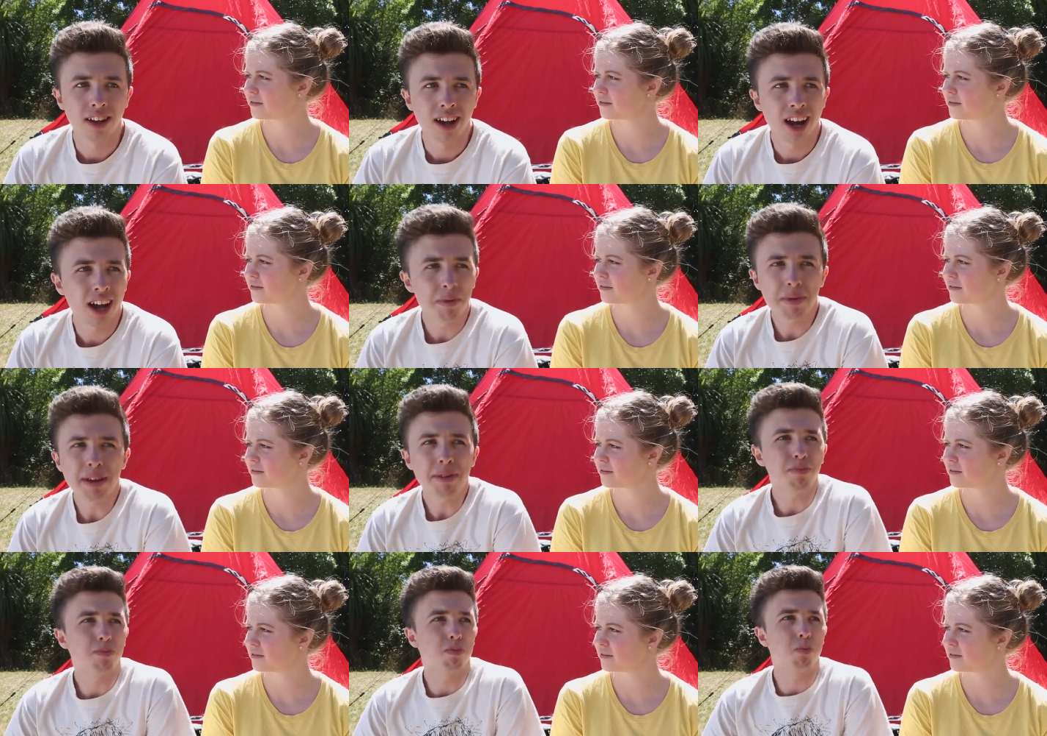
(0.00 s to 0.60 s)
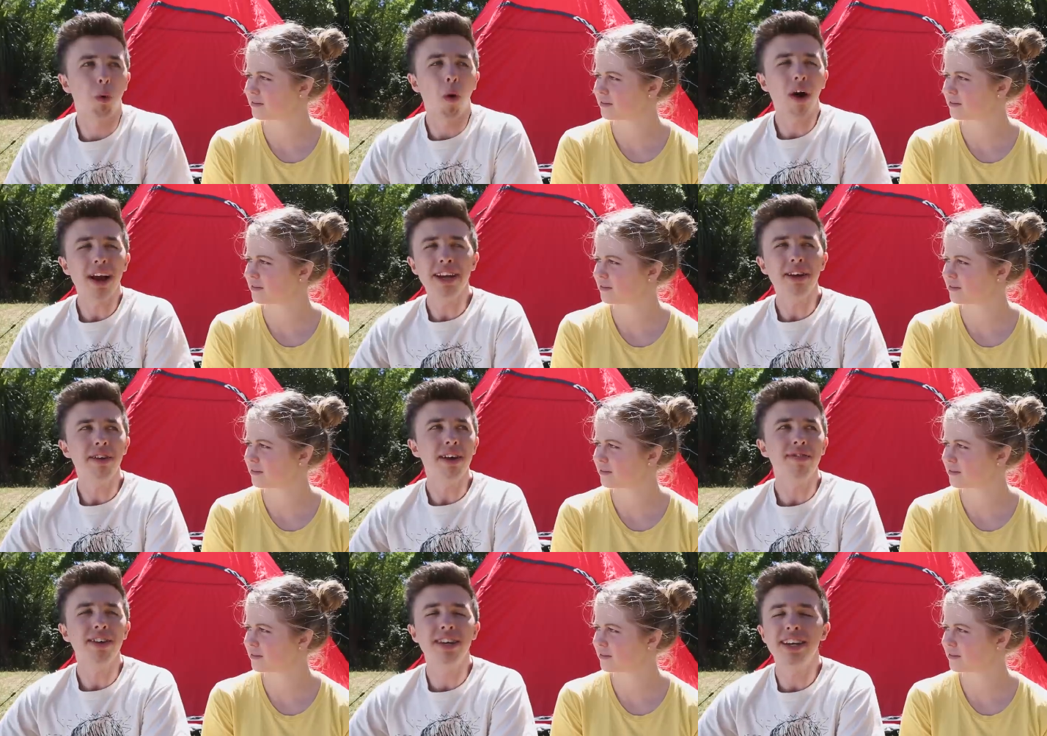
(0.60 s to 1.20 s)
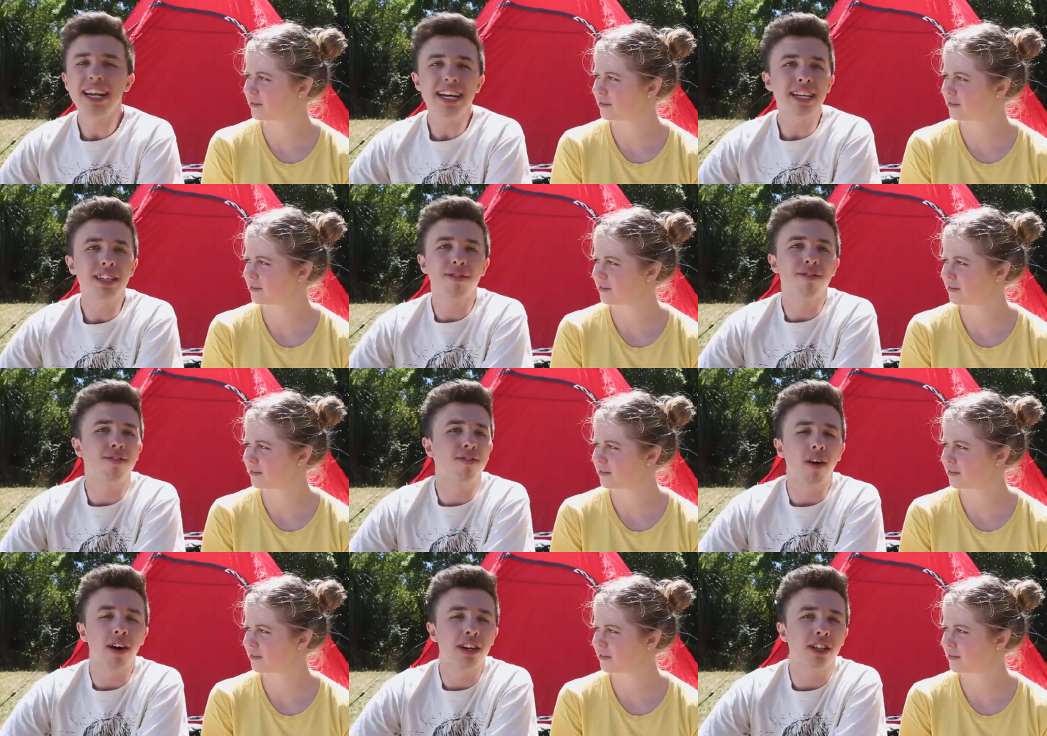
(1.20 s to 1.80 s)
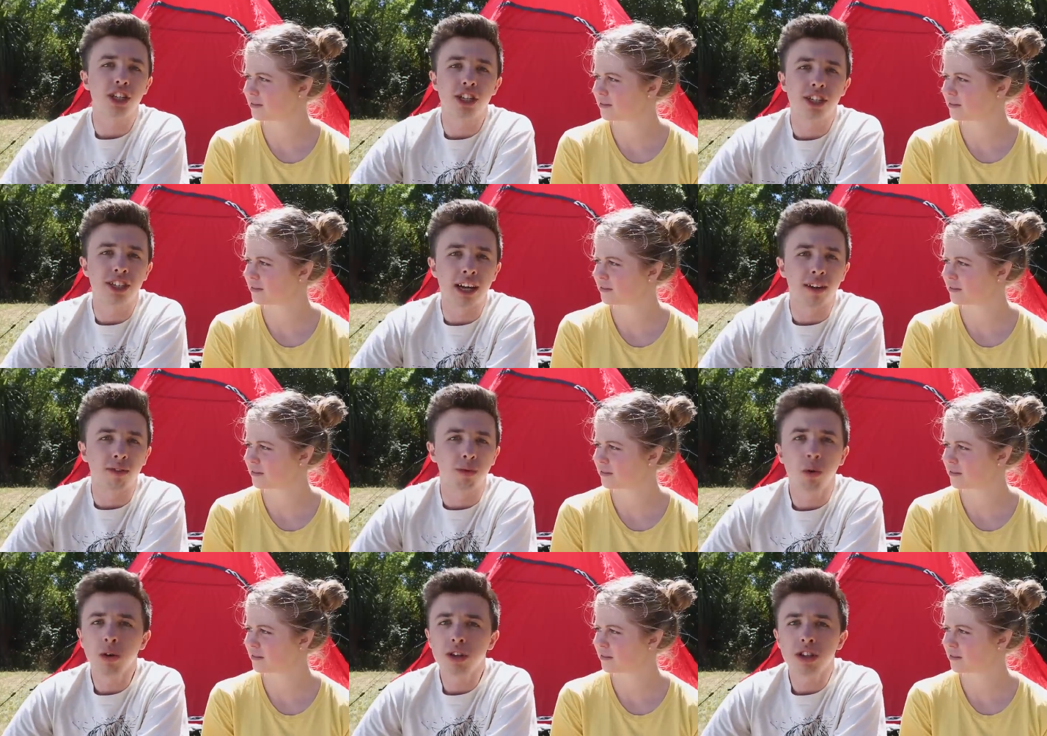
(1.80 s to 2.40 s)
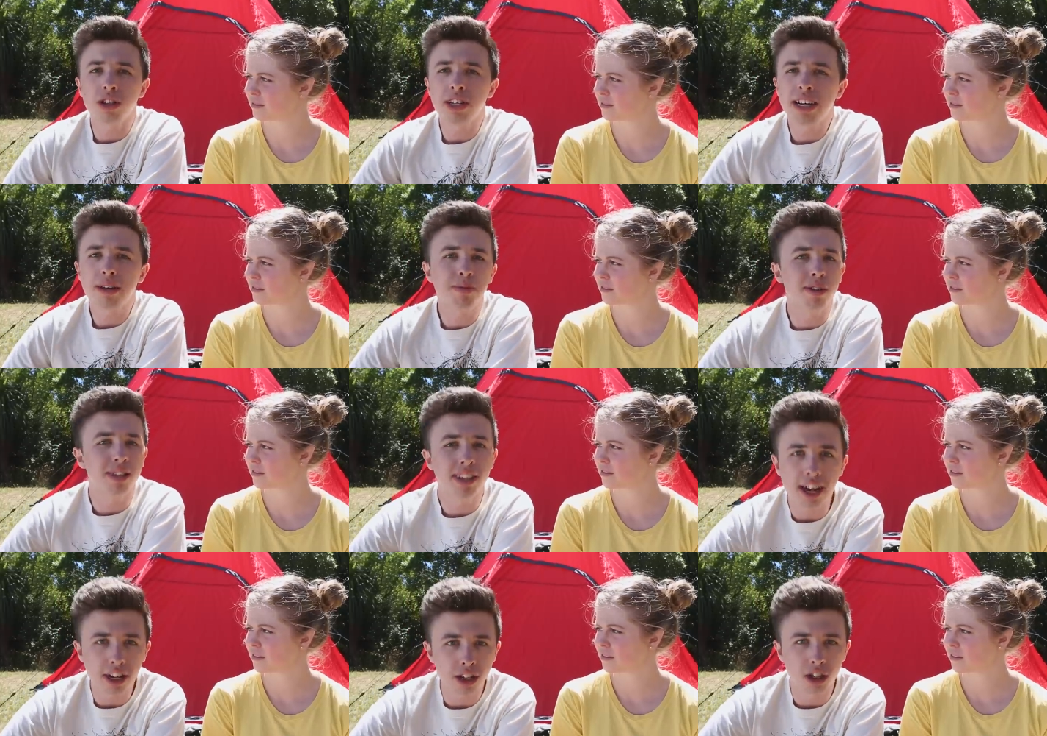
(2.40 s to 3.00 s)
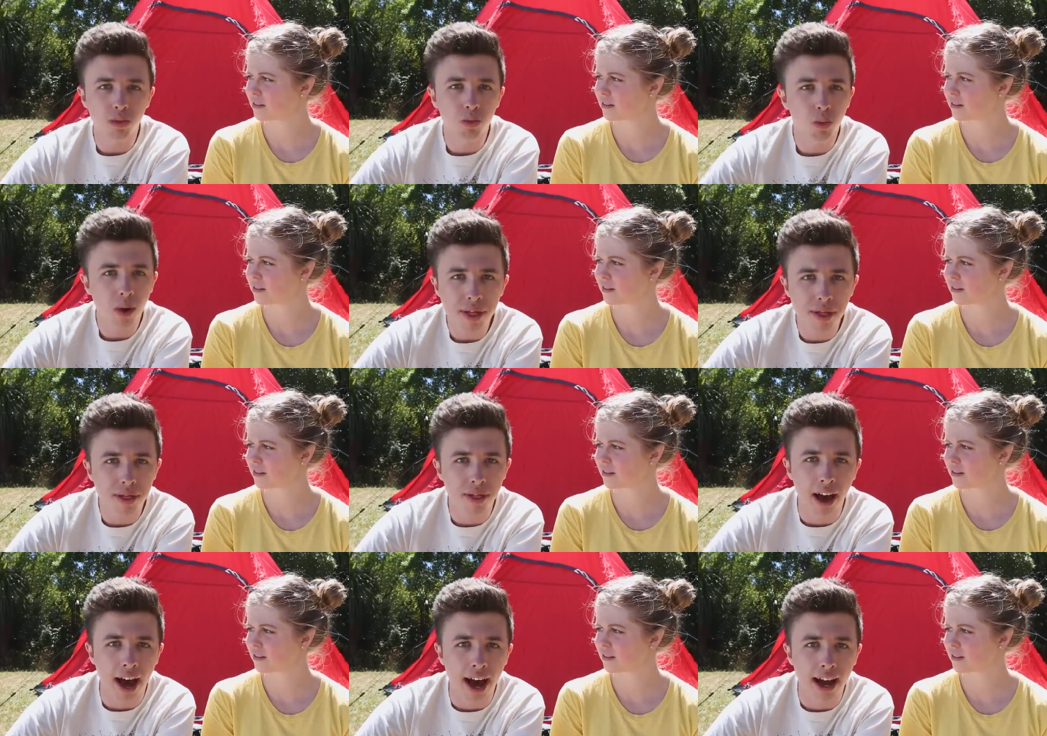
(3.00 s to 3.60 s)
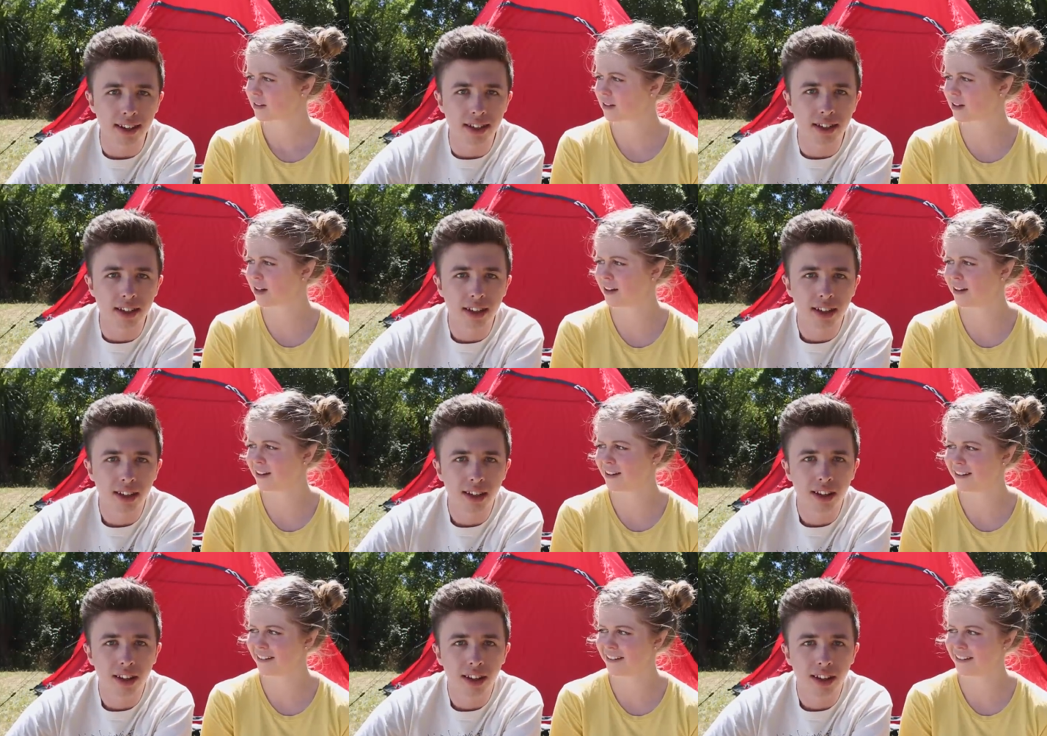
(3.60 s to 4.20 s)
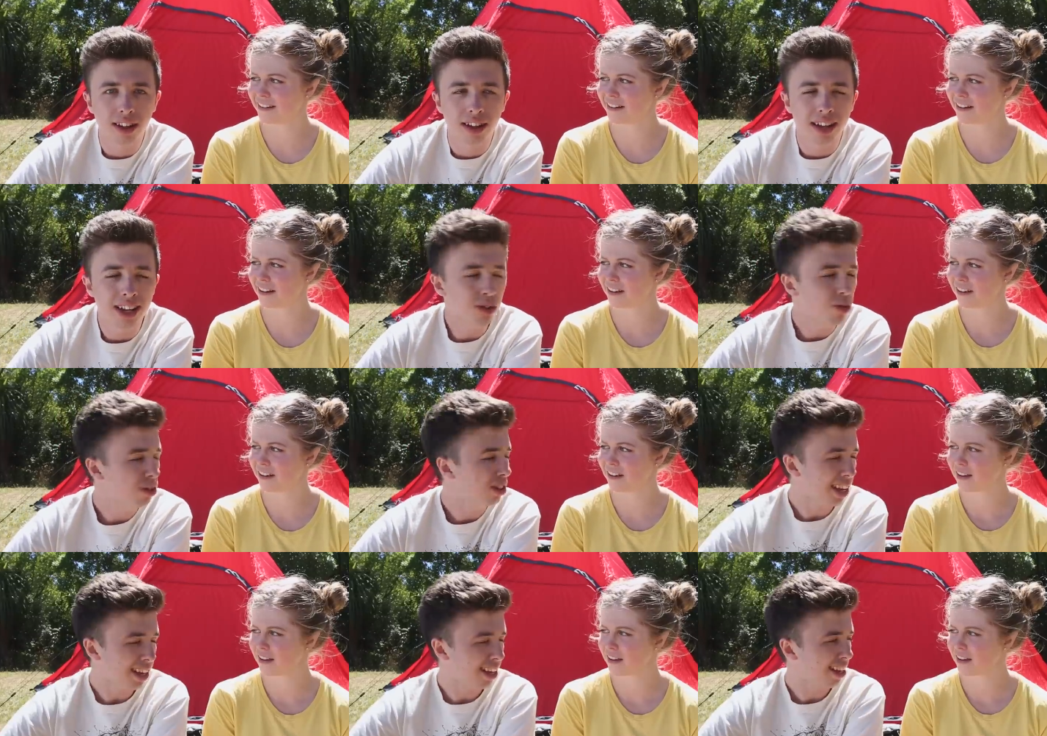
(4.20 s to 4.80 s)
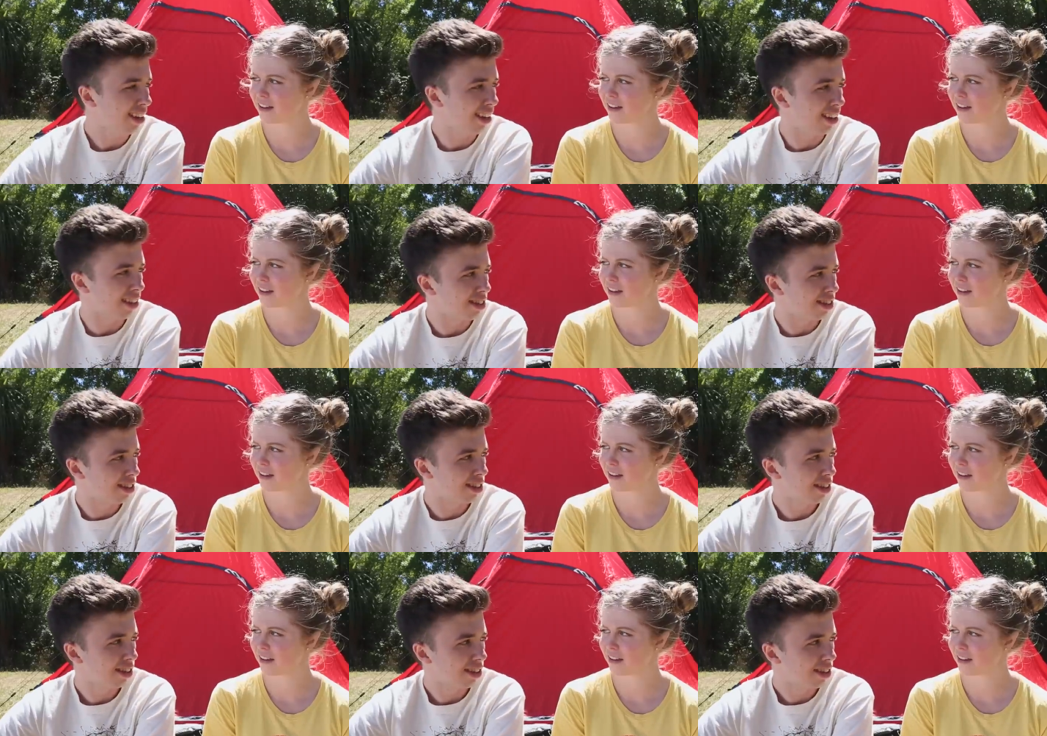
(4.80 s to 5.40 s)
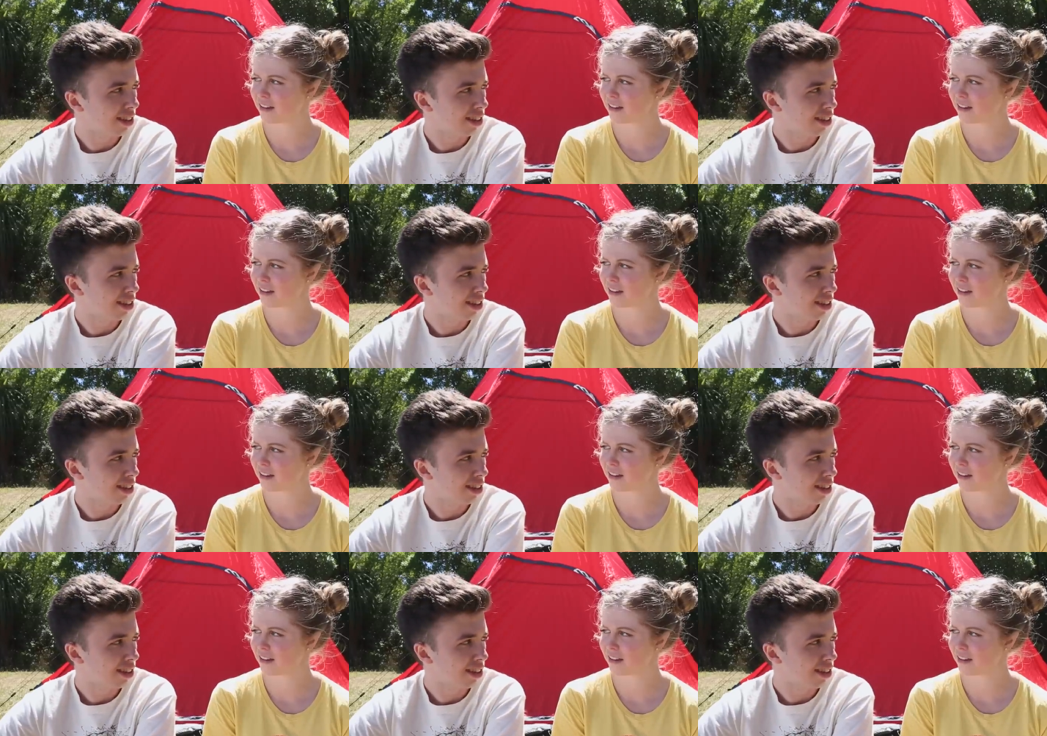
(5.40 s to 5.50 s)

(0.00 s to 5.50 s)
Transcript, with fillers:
Speaker 1: I mean, why do you even need to find yourself? What's the obsession with that? It's ridiculous.